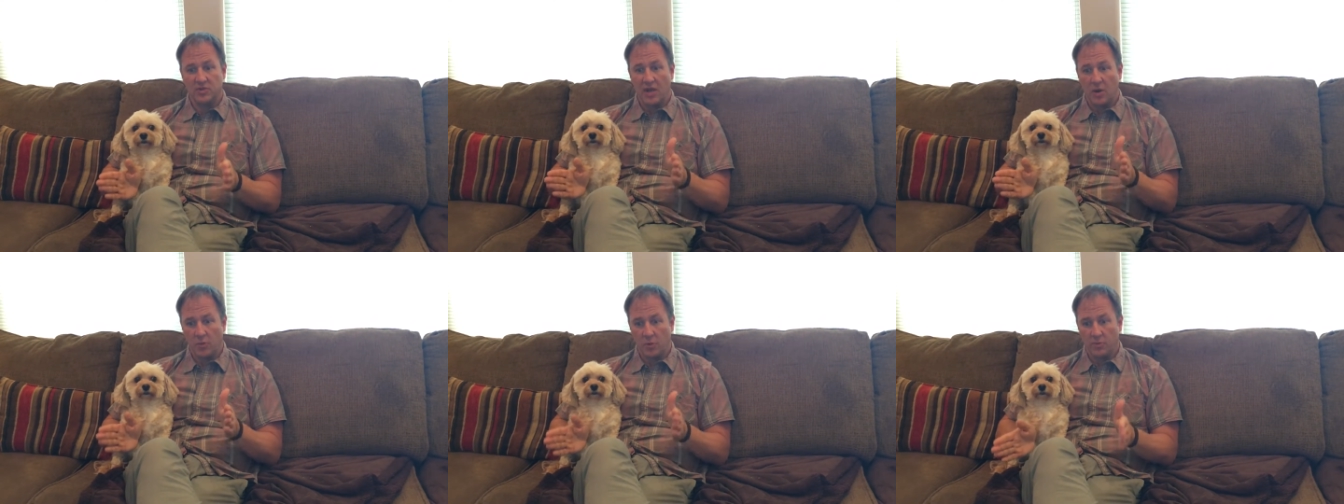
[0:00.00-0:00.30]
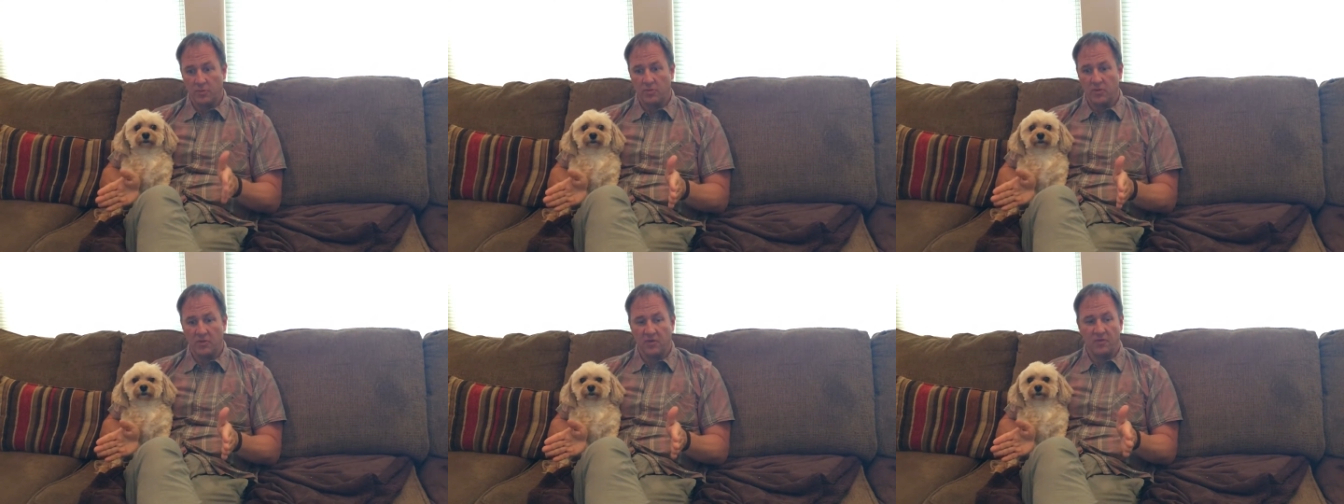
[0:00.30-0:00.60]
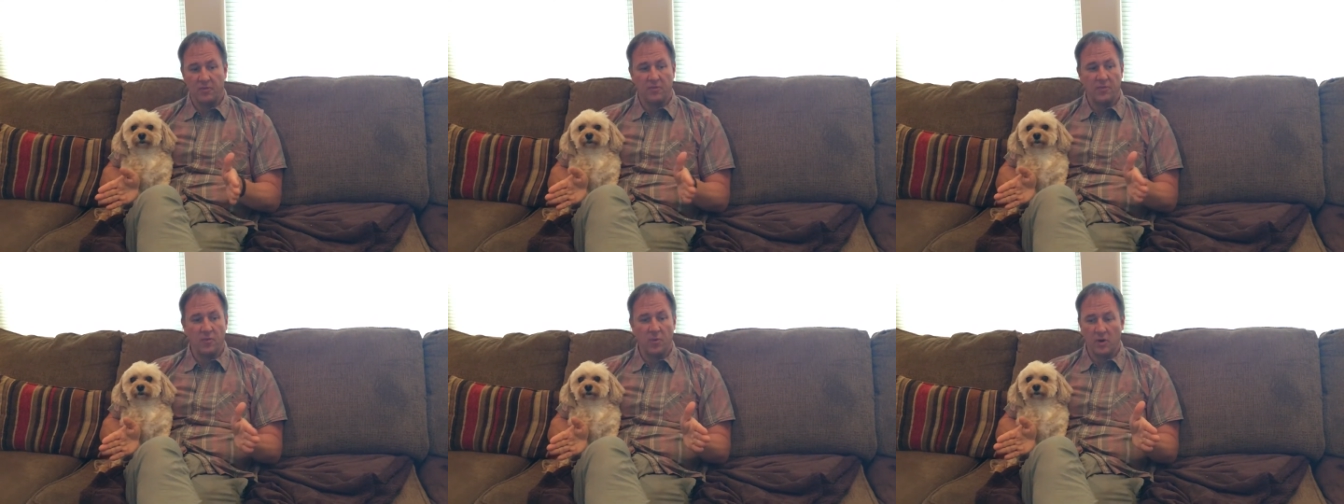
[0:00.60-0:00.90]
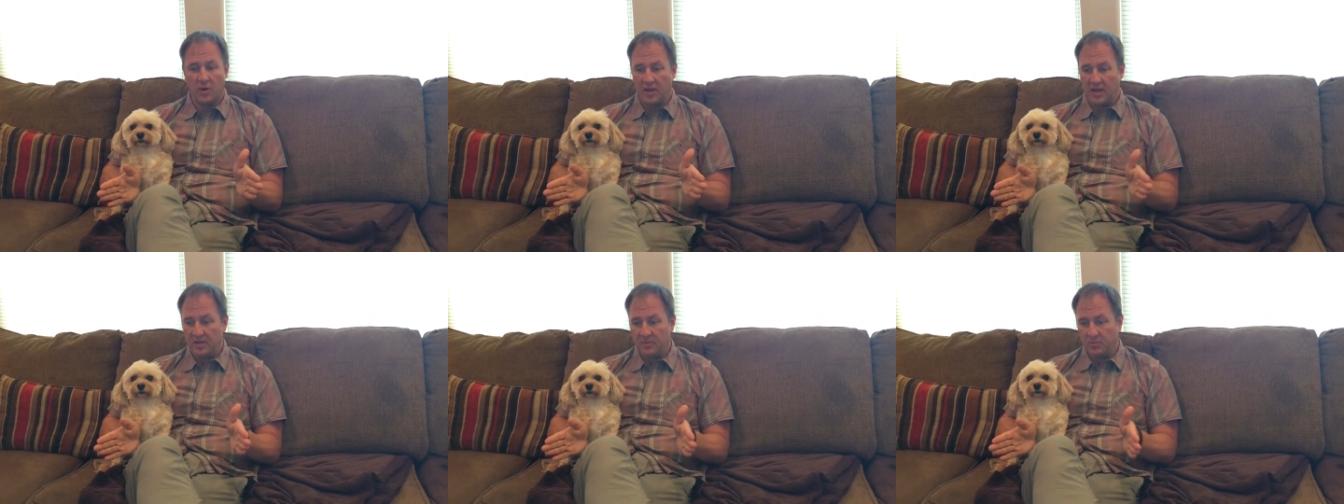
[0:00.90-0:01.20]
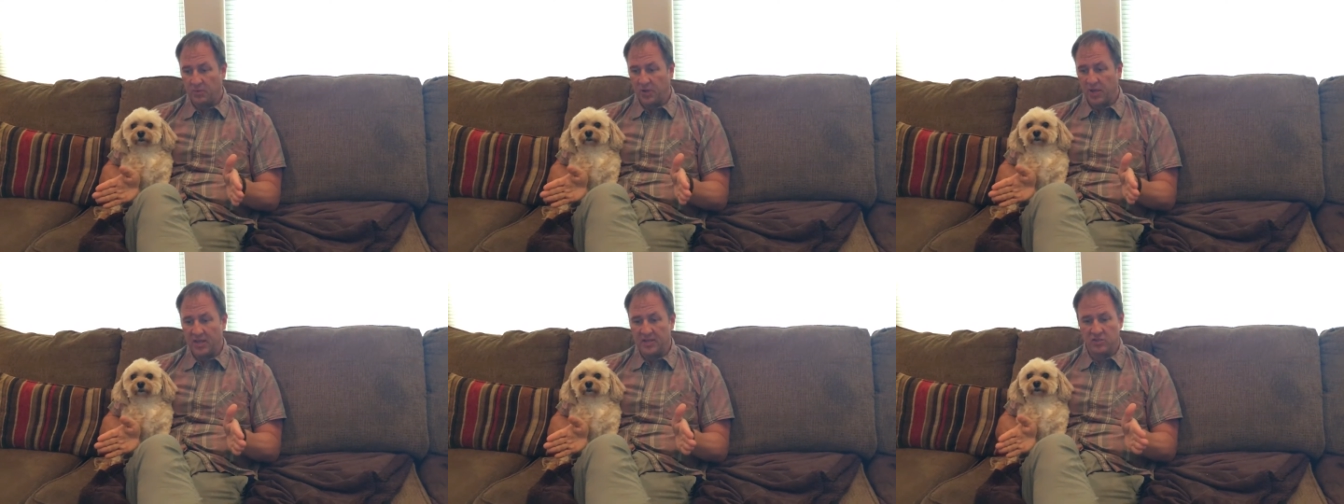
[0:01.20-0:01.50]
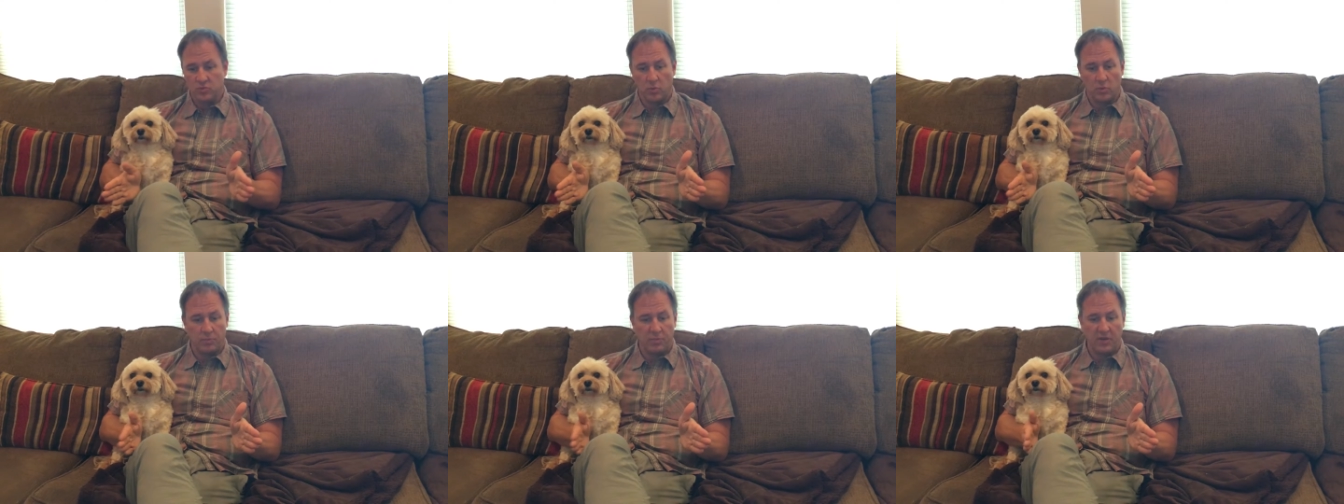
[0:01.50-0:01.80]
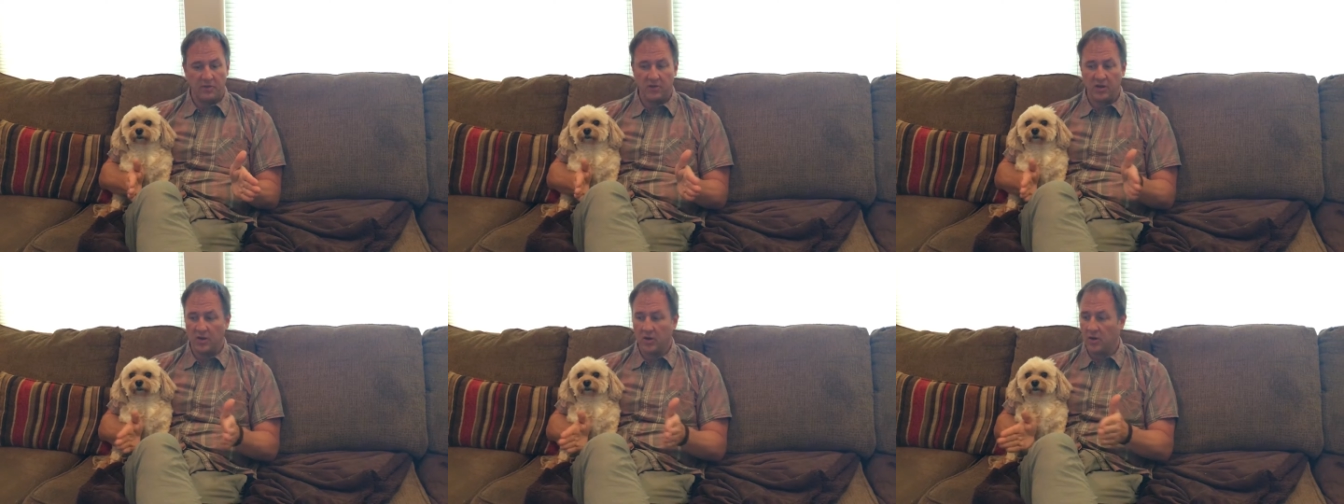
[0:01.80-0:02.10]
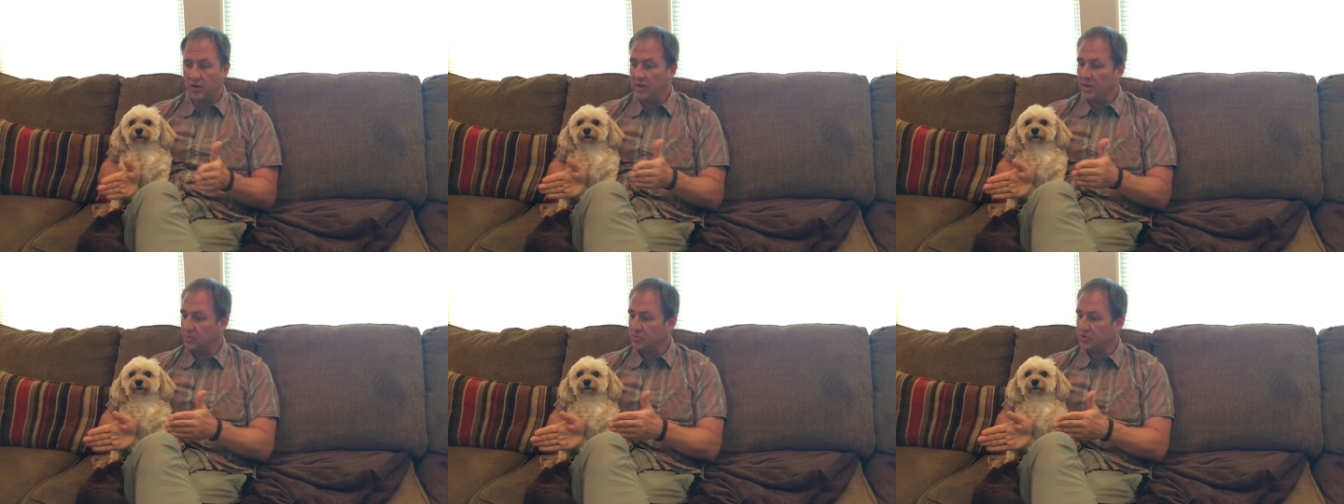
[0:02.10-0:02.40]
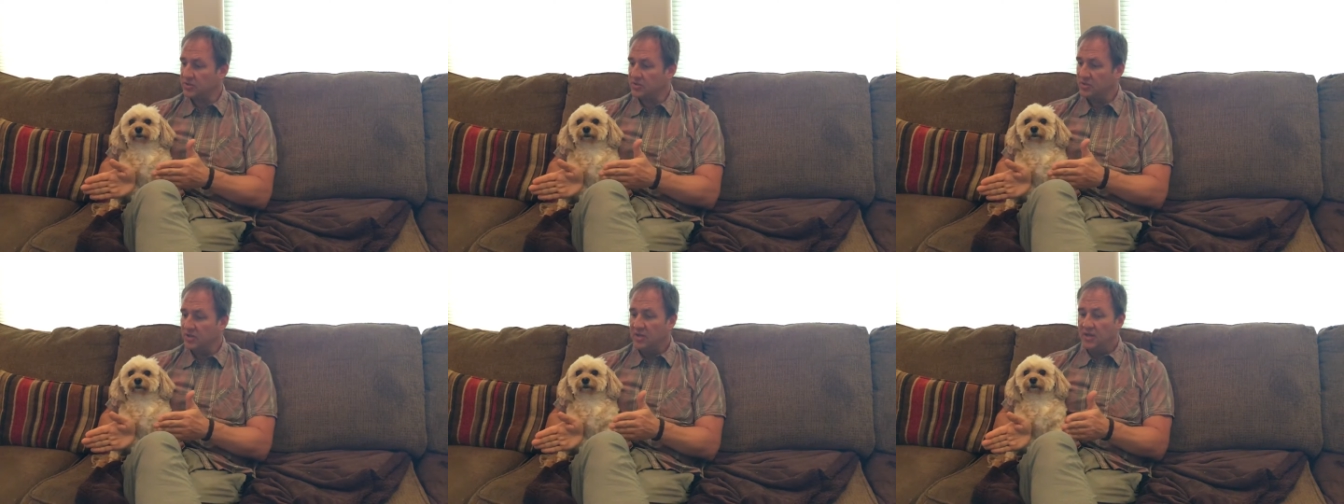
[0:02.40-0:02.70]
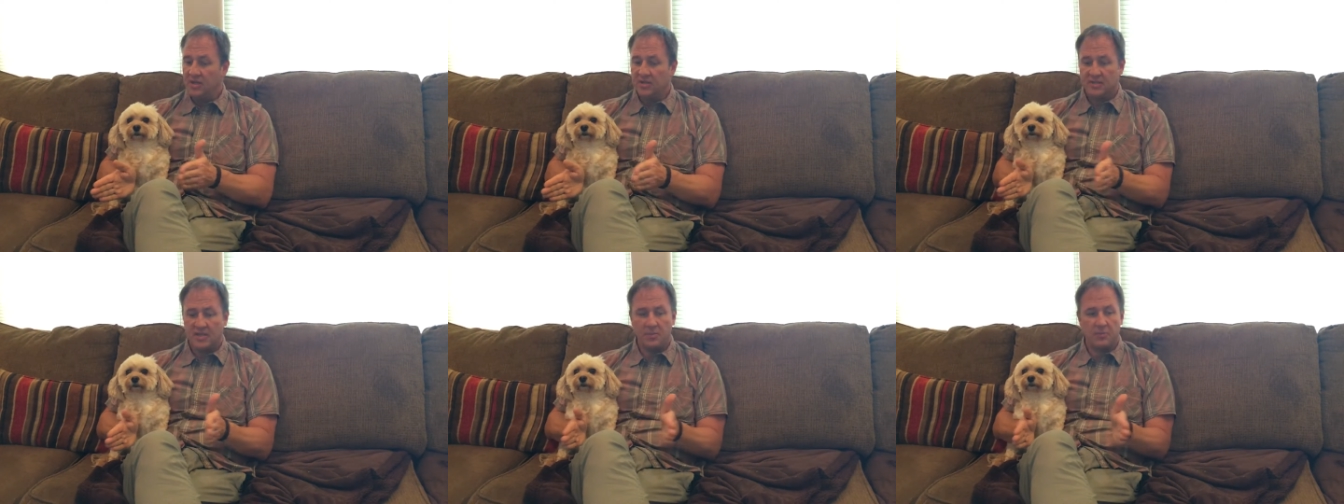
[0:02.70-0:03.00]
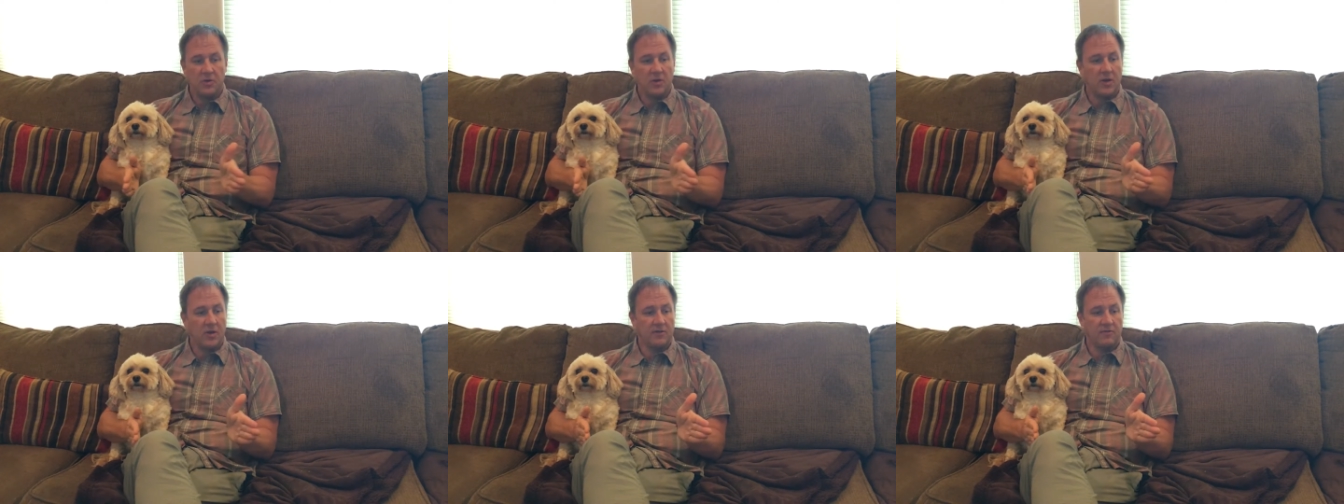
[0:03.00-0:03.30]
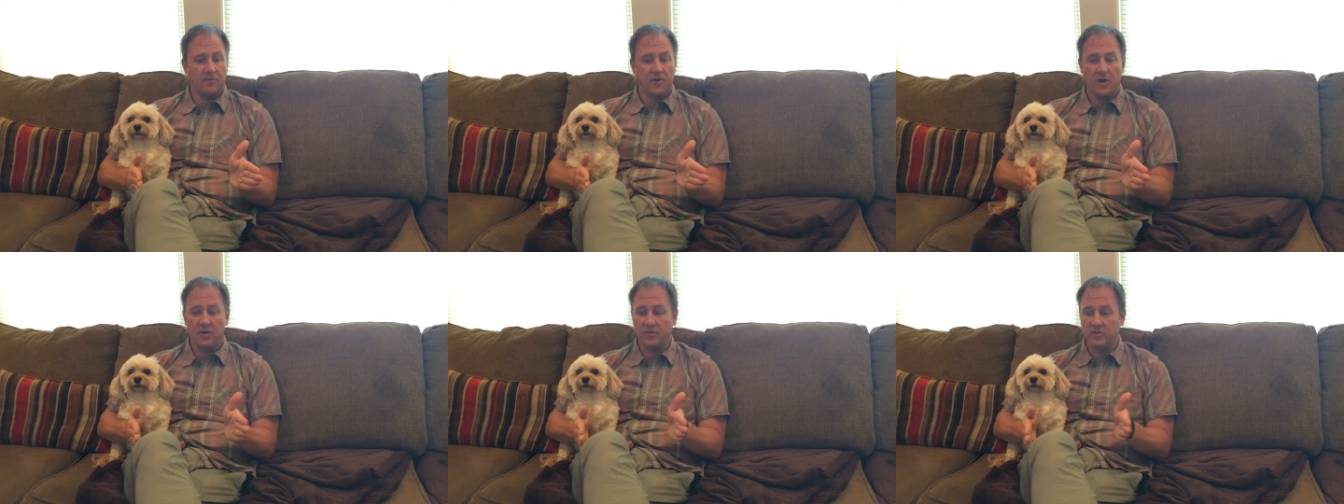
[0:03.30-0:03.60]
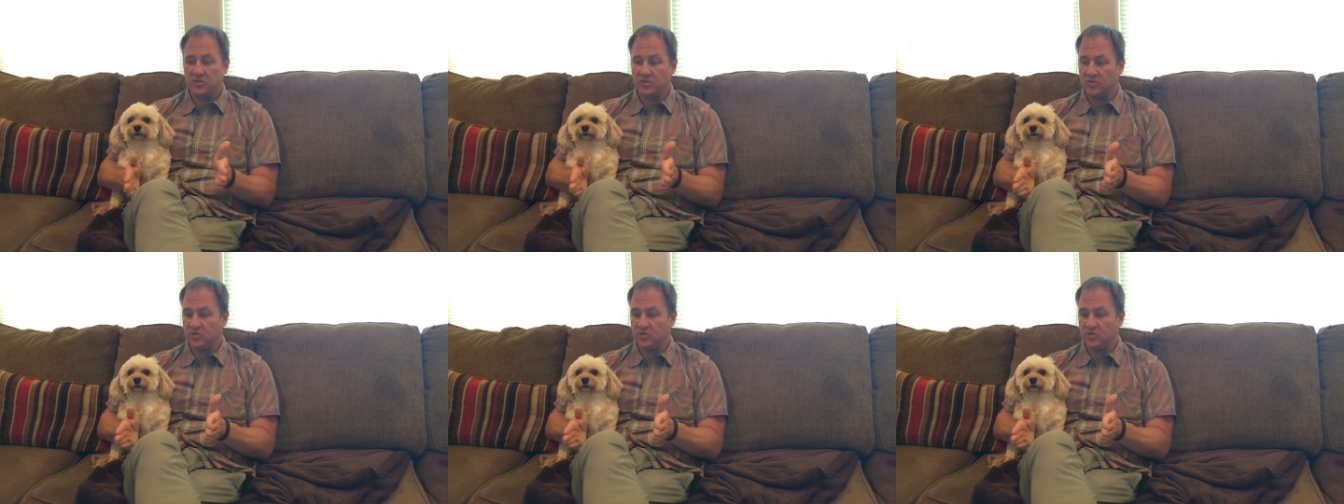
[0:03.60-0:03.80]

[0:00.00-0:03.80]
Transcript: Now we're, we're in place, we're pivoting our hips to keep the dog in front of us.